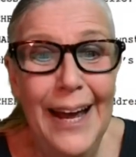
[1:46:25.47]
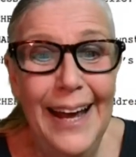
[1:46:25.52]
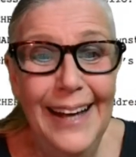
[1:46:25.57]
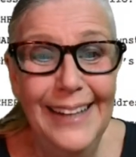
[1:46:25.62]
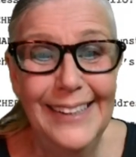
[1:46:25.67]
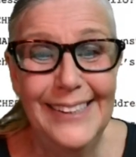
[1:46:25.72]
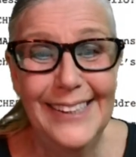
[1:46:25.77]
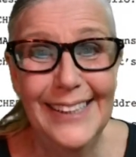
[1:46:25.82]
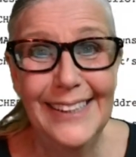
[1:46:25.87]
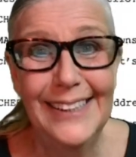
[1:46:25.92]

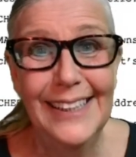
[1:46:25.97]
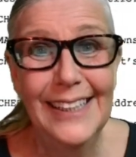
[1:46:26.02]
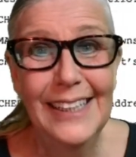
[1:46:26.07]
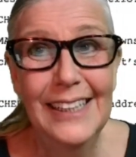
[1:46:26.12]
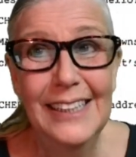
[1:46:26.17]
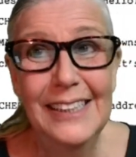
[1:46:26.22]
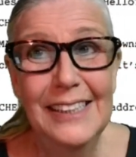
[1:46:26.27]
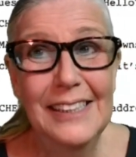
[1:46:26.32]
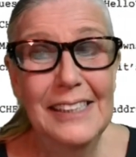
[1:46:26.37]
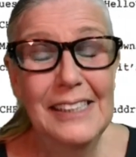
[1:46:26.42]
imagine
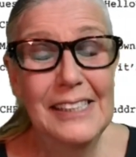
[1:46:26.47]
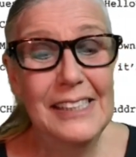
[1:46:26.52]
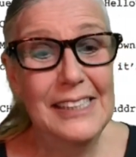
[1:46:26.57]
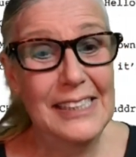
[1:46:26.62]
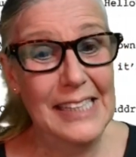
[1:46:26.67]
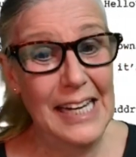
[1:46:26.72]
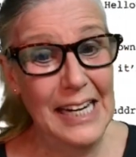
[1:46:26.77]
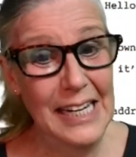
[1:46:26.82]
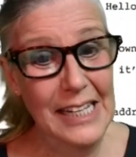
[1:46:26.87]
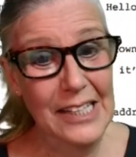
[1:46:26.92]

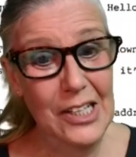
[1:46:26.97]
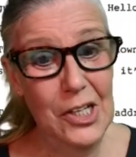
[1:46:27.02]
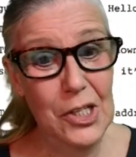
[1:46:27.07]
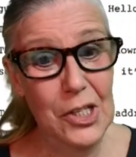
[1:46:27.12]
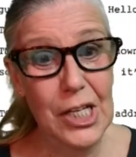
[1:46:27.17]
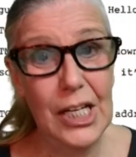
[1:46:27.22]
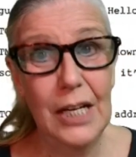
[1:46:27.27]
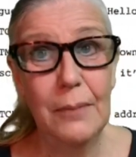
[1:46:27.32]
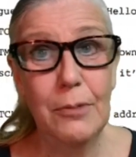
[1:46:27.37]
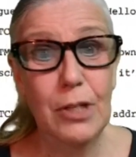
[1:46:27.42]
standing there
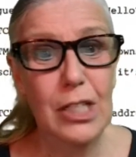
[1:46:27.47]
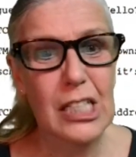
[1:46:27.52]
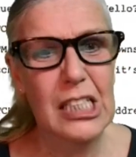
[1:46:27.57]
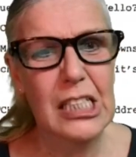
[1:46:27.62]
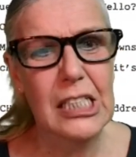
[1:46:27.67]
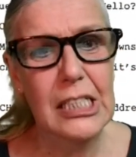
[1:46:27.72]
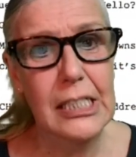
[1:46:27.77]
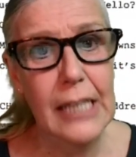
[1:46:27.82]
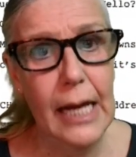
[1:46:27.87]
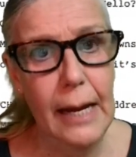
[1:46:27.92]
thinking I'm going to
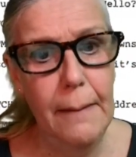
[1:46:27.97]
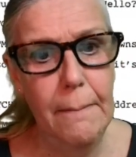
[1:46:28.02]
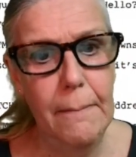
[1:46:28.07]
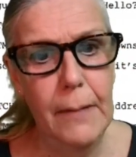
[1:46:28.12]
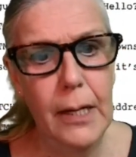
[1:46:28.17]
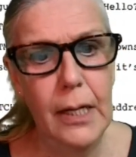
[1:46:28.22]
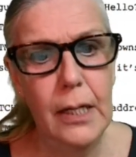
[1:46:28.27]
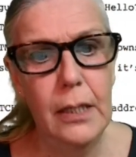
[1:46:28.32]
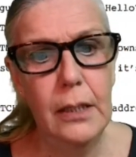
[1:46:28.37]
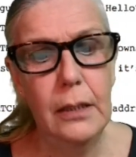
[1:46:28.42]
stab
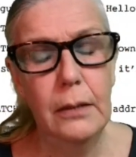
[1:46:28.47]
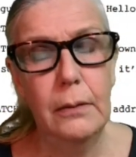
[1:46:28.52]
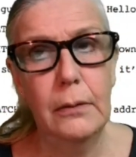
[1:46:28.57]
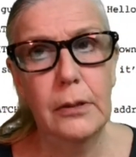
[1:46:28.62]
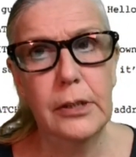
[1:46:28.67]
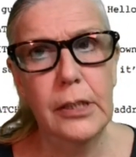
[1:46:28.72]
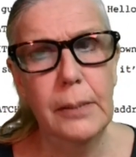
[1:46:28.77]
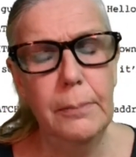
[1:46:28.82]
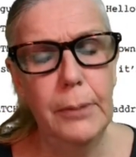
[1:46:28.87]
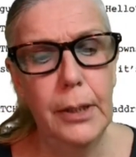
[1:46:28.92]
my
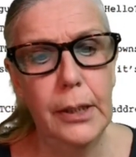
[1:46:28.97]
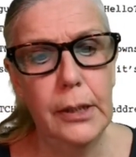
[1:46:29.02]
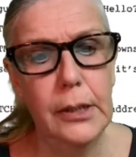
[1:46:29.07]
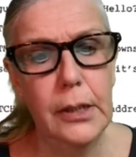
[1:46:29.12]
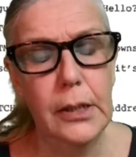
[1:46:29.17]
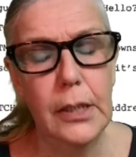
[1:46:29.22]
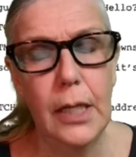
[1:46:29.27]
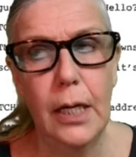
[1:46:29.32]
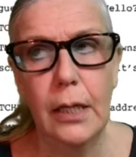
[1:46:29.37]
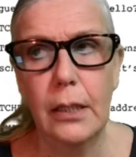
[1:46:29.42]
sibling
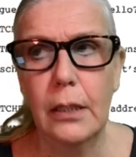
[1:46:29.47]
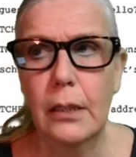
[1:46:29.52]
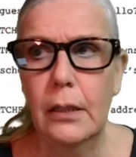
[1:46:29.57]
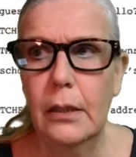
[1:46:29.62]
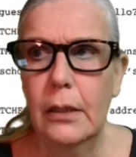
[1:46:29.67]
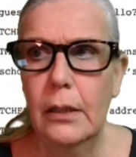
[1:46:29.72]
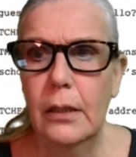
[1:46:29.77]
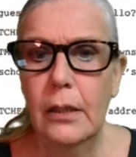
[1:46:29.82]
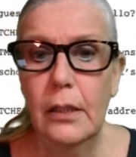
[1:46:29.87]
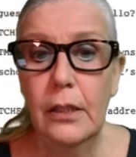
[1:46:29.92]
to death.
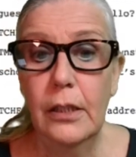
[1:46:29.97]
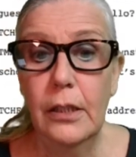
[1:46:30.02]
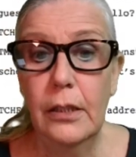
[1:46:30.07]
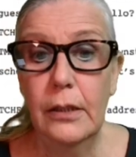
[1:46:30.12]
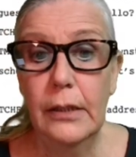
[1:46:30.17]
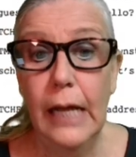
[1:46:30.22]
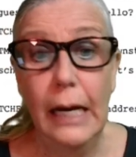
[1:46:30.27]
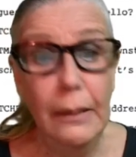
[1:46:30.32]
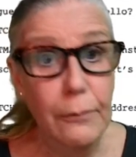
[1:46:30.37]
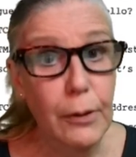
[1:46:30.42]

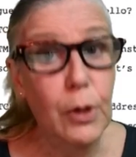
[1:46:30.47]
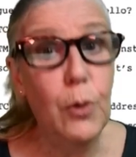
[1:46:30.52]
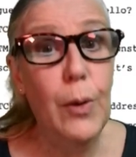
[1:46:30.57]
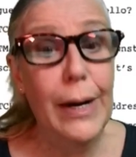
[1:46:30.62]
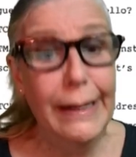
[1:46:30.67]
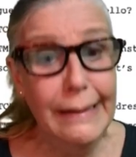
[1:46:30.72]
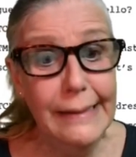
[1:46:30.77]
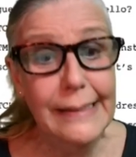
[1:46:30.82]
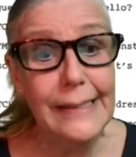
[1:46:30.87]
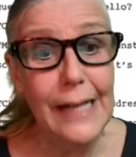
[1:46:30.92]
That
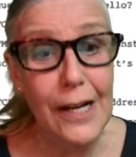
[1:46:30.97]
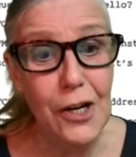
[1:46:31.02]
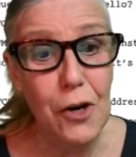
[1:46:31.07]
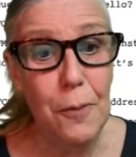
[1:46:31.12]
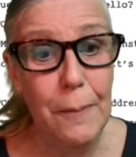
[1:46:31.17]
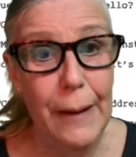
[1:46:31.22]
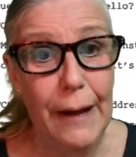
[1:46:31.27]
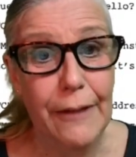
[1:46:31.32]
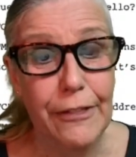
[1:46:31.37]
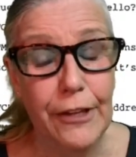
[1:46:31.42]
requires
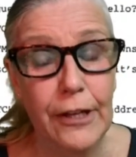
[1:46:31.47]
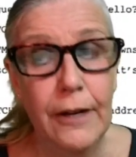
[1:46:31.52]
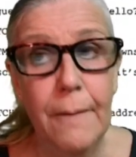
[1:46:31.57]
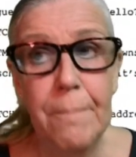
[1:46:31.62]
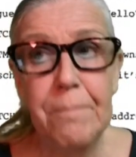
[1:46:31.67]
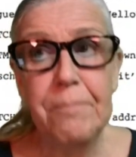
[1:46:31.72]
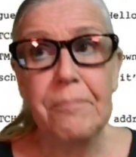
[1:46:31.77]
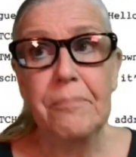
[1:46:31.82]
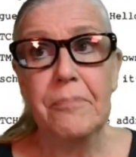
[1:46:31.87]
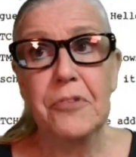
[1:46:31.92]
psychopathy.
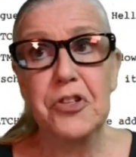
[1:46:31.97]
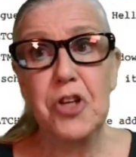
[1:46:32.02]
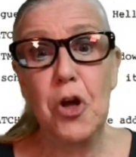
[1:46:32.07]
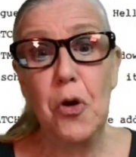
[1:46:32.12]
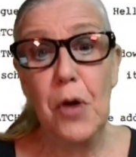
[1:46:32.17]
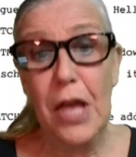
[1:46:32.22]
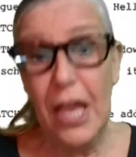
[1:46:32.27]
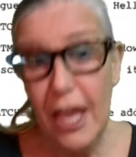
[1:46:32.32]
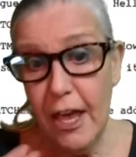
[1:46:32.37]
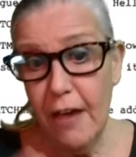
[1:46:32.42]

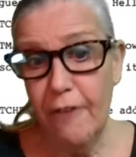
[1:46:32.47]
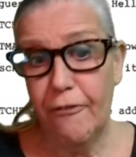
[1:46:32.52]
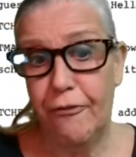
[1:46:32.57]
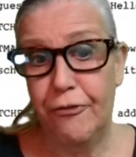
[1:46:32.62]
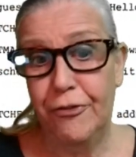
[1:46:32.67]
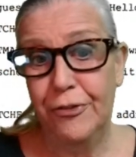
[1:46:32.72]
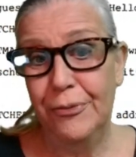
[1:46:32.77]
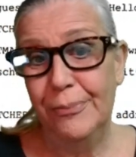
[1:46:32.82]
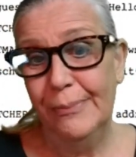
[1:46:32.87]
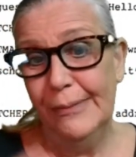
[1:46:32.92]
So if
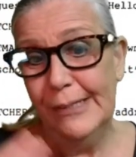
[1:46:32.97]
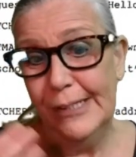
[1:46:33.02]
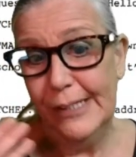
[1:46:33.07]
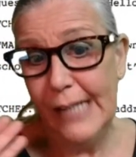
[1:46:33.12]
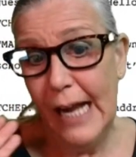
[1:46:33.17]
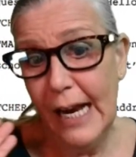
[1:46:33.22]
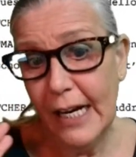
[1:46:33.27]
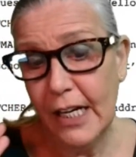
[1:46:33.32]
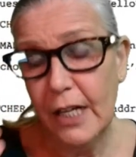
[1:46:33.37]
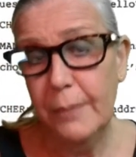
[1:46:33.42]

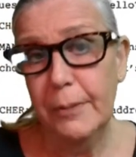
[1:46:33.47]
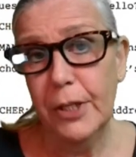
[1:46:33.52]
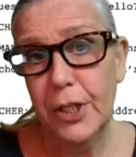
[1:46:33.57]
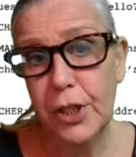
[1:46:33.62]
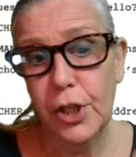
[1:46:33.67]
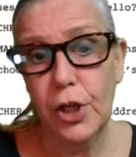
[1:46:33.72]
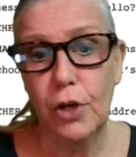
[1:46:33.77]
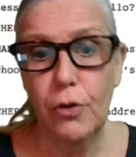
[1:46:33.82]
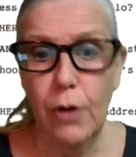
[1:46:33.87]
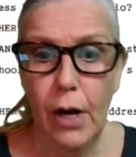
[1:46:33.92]
Zach committed
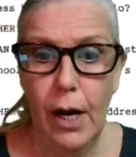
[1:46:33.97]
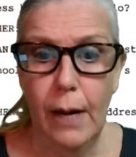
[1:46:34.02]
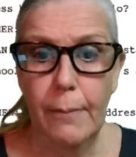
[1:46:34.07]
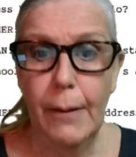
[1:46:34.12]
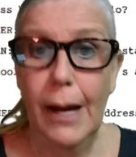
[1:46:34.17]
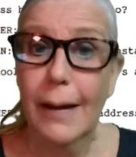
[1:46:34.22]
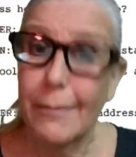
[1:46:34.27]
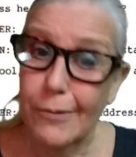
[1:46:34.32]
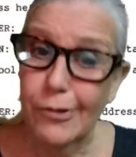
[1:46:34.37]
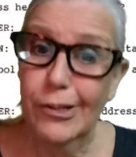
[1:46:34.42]
the crime,
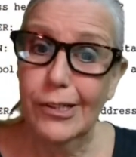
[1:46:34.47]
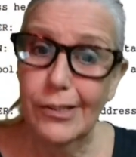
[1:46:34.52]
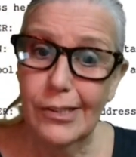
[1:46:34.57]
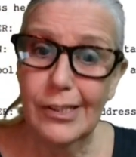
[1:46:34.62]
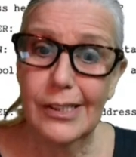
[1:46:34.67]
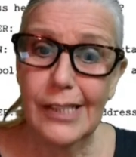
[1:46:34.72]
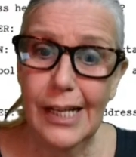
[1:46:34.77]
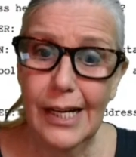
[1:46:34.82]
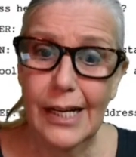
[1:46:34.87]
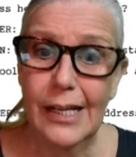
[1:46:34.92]
I'm going to
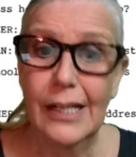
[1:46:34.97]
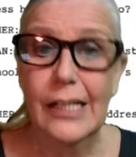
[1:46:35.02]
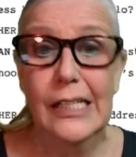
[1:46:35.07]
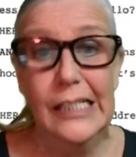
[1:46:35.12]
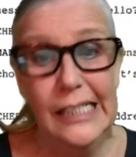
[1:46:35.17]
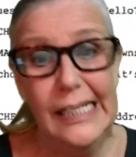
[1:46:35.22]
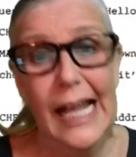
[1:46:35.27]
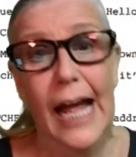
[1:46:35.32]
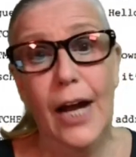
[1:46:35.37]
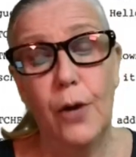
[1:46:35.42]
say
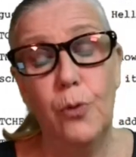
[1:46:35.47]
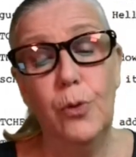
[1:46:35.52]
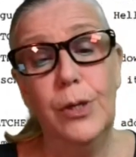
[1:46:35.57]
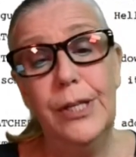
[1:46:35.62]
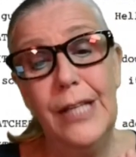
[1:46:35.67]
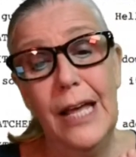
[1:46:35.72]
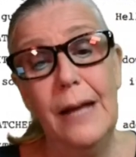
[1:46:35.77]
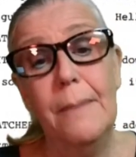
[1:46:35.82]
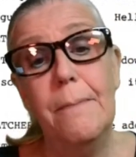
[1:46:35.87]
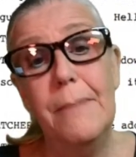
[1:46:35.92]
Zach would
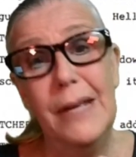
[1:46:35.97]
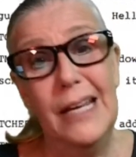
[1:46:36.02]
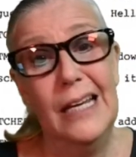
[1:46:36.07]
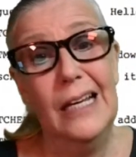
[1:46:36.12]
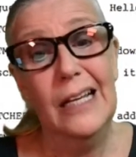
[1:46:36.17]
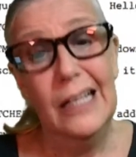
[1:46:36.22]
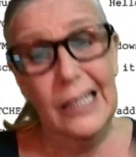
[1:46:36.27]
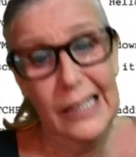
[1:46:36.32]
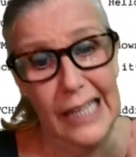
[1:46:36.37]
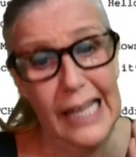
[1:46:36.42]
then
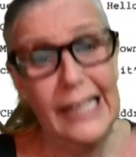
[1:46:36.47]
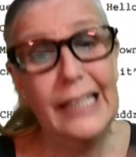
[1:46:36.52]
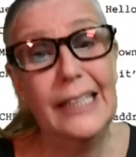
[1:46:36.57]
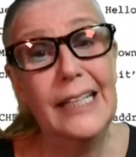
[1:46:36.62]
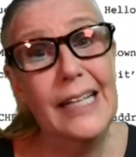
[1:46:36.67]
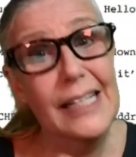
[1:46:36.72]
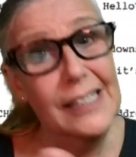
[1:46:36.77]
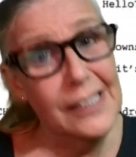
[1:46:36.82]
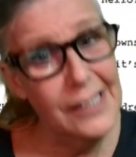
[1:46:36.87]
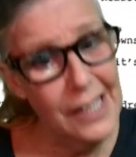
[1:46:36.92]
be likely
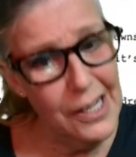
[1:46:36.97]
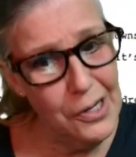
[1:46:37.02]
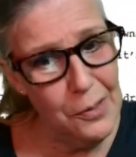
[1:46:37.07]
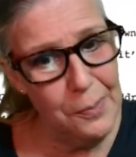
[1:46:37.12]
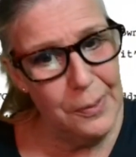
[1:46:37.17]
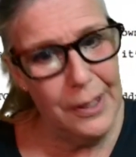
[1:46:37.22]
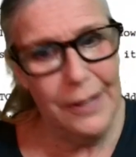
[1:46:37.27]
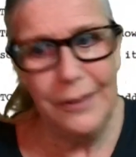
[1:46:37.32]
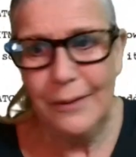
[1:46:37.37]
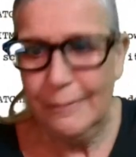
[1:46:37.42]
a
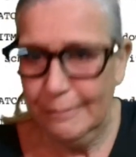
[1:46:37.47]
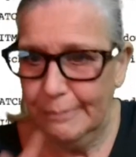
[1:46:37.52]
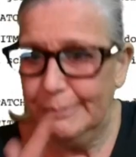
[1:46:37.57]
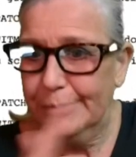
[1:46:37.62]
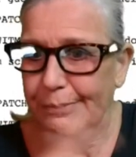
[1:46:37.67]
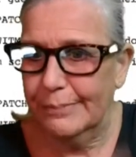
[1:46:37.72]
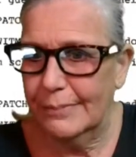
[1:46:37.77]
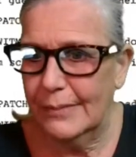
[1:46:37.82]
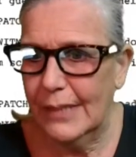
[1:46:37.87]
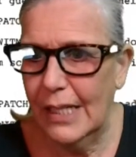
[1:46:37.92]
psychopath.
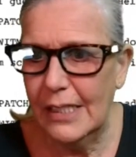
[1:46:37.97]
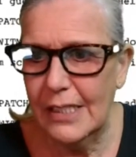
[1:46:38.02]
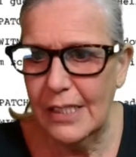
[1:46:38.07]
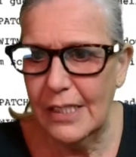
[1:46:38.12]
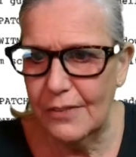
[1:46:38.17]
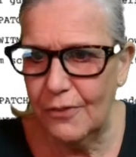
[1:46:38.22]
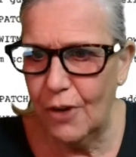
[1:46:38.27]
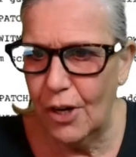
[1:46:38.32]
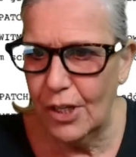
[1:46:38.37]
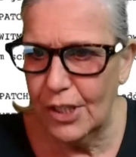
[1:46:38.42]
That's
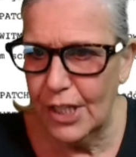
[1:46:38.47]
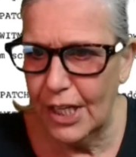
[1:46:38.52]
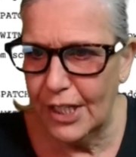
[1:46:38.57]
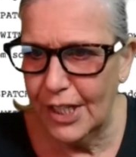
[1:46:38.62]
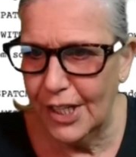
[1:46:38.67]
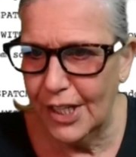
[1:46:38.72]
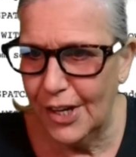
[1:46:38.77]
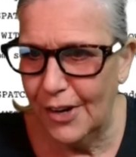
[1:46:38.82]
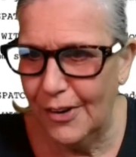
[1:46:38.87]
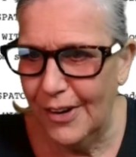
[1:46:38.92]
as far as I
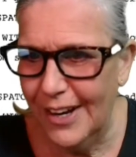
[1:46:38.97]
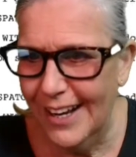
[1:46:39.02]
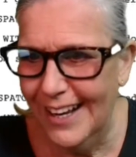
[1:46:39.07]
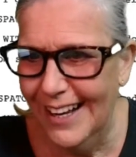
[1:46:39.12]
can go.